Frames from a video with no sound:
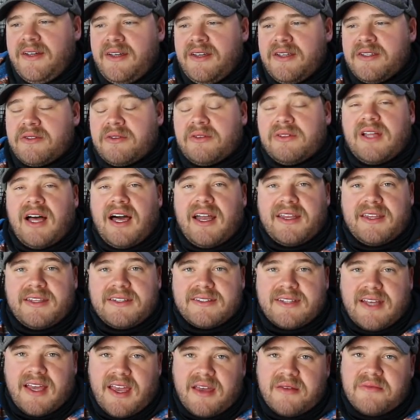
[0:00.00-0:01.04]
So a lot of the
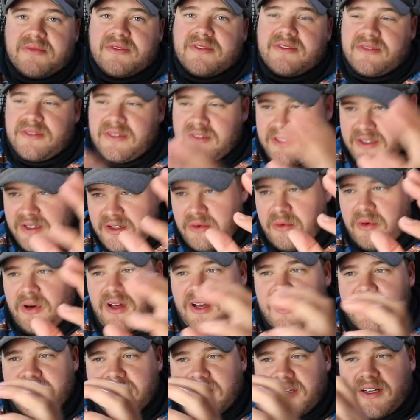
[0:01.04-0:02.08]
times,
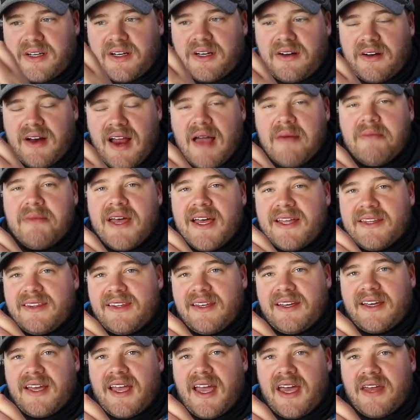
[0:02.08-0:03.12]
walleyes are gonna grab that
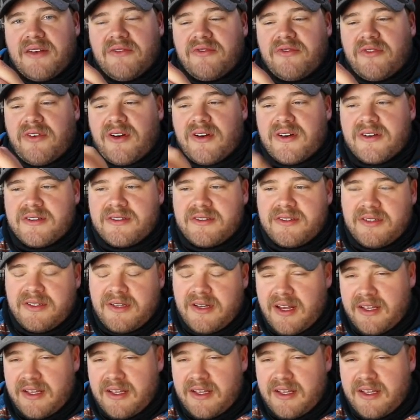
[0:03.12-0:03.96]
thing head first,